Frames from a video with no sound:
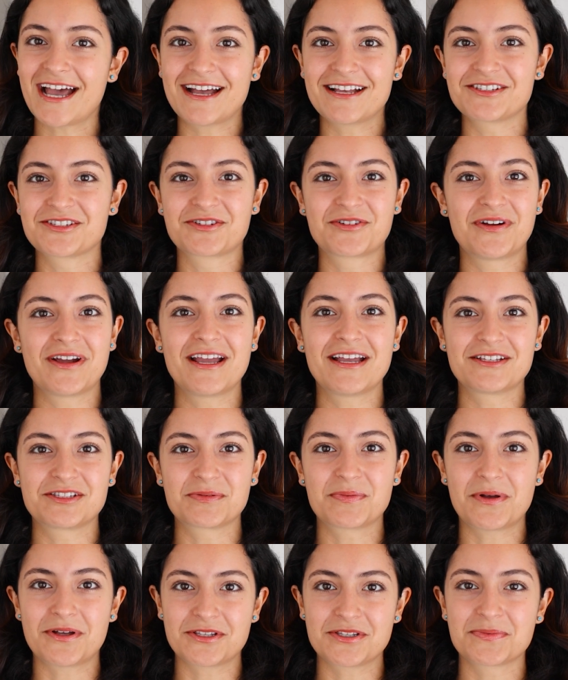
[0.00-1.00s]
as great as
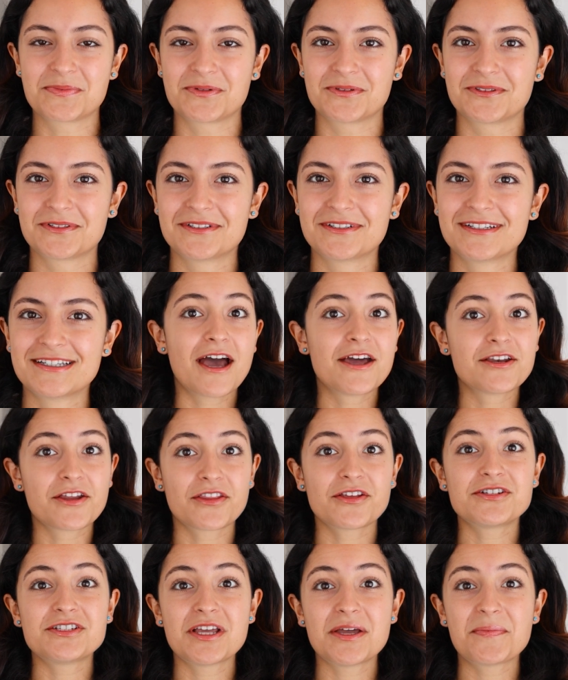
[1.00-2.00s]
possible.
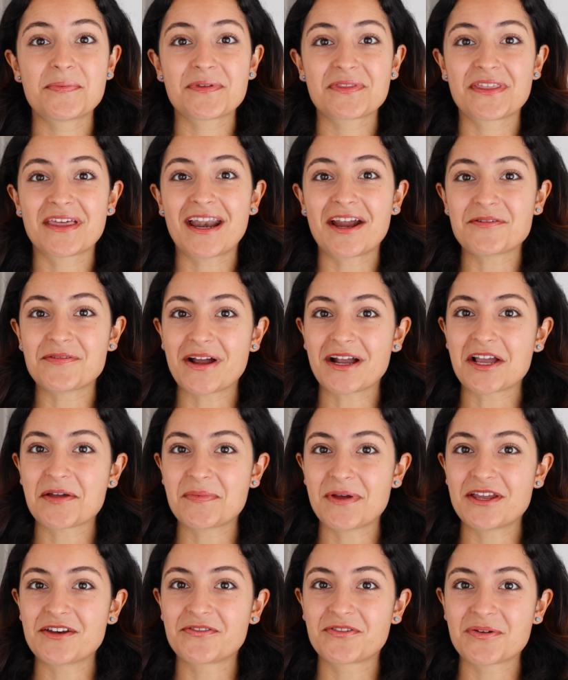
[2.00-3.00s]
Another tip that I
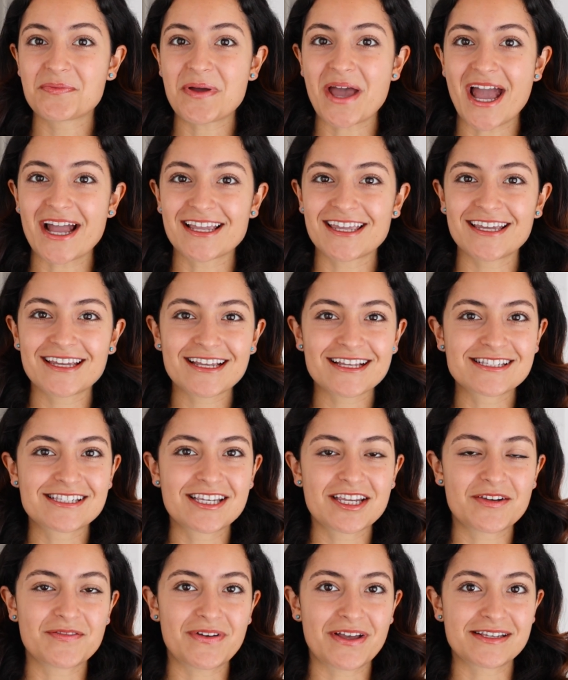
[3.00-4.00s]
recommend for packing is
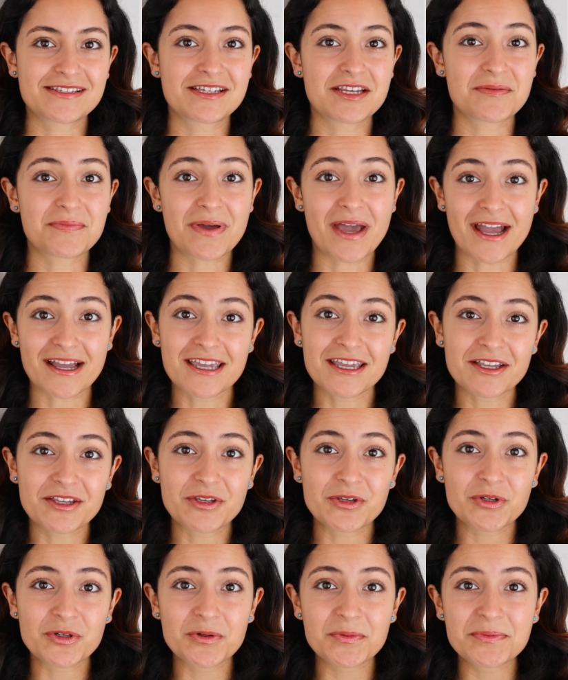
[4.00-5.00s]
to invest in packing
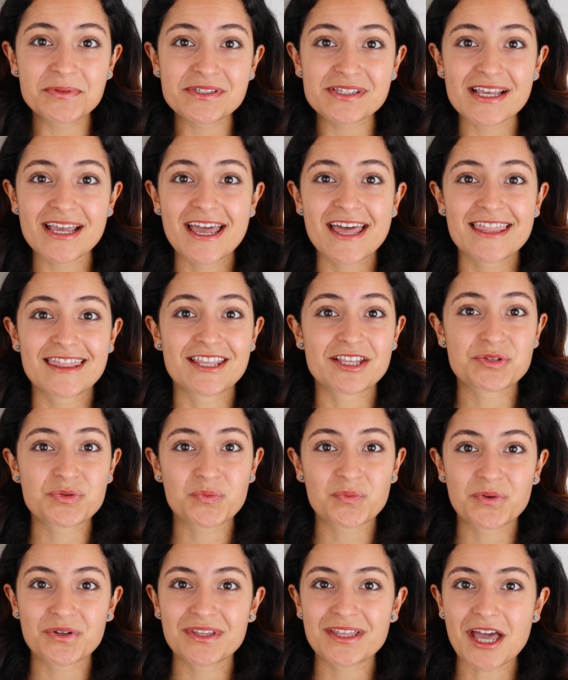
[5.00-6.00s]
cubes.
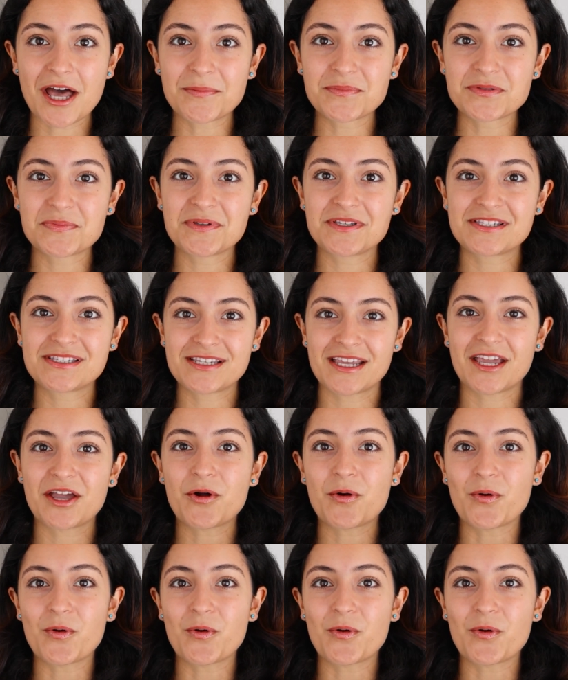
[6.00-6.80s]
This really helps me stay